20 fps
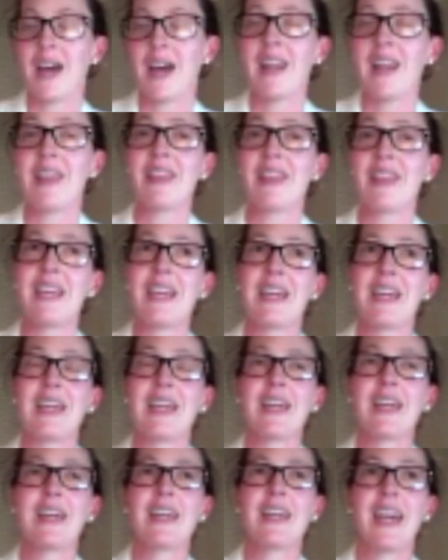And I
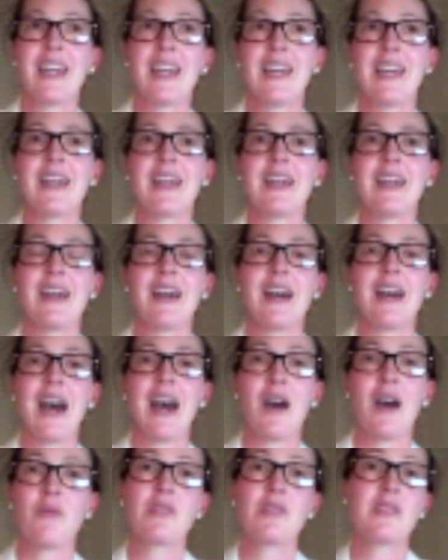think getting
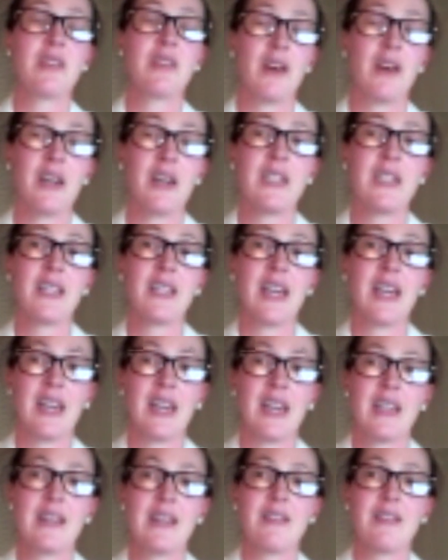outside and
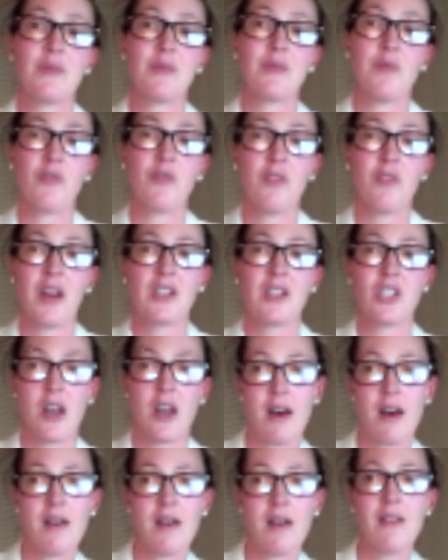getting some fresh
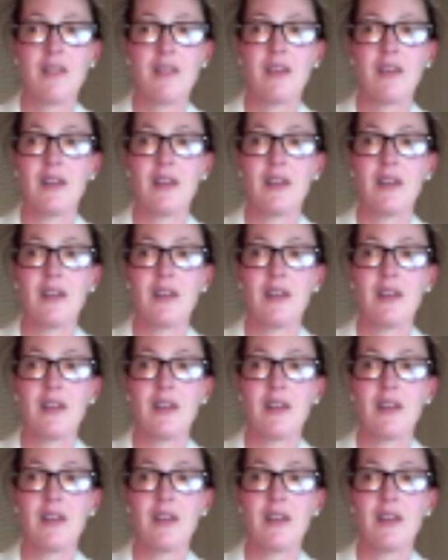air,